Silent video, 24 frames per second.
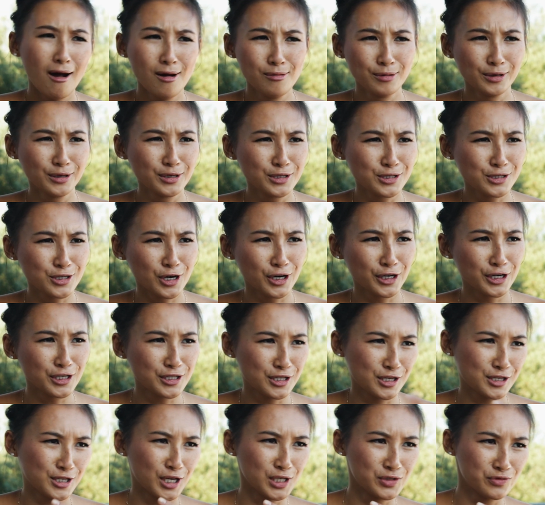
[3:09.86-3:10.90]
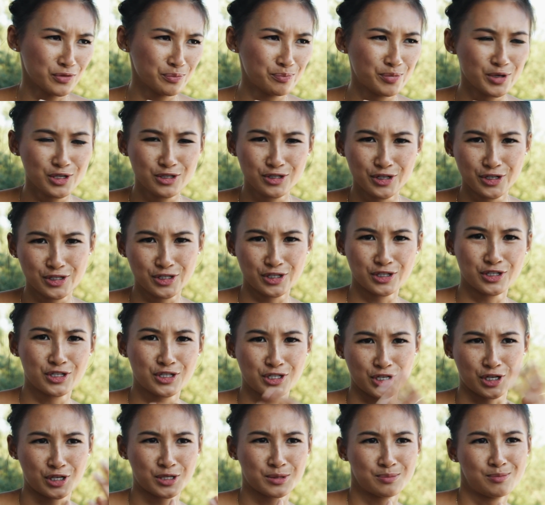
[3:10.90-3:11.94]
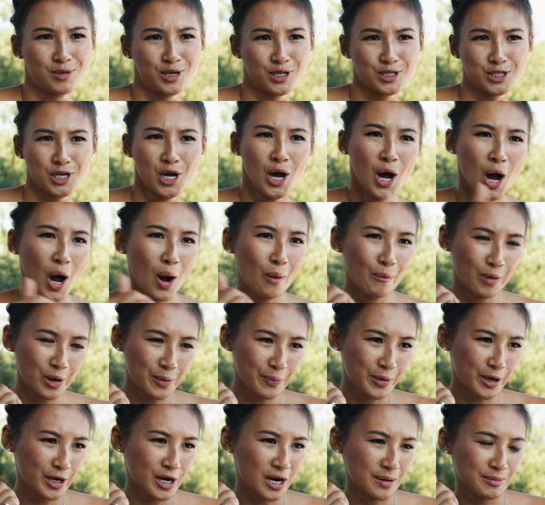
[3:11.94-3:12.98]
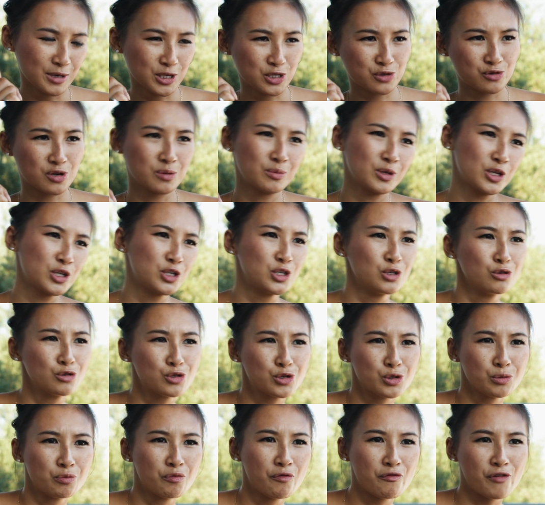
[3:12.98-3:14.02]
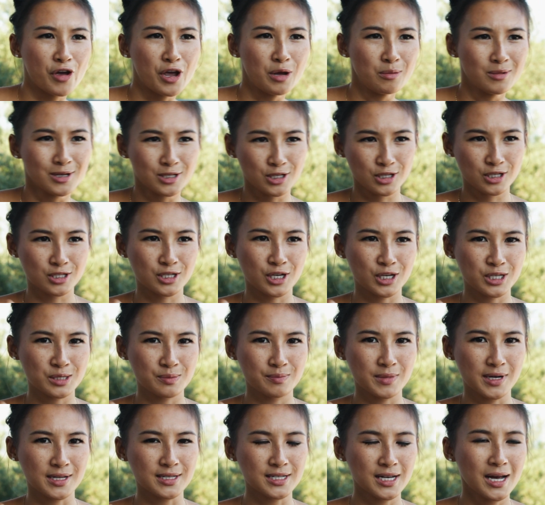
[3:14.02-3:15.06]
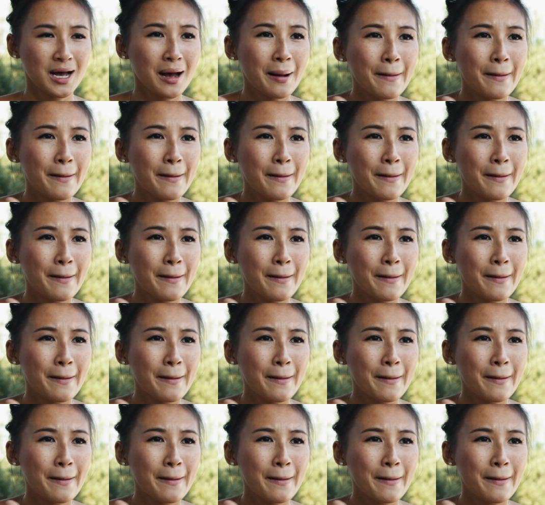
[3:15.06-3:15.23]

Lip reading: I'm gonna start a successful business in 6 months. I'm gonna become extremely YouTube famous in 6 months.